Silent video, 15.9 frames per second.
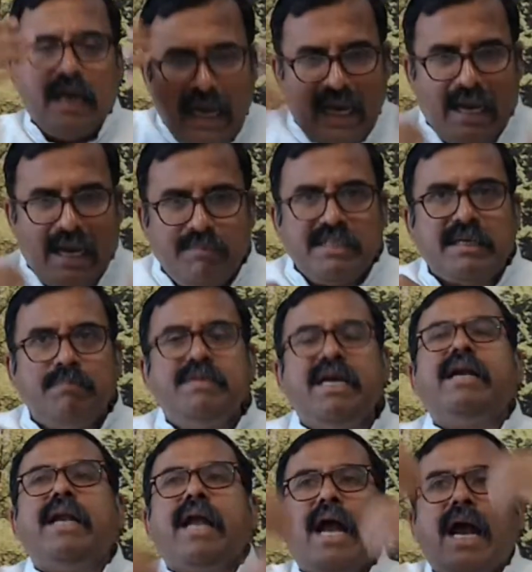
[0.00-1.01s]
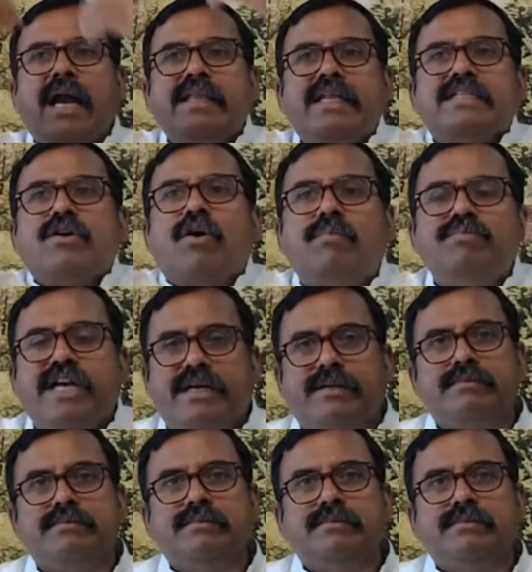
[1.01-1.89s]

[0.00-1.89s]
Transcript: I am the subject and there's an object.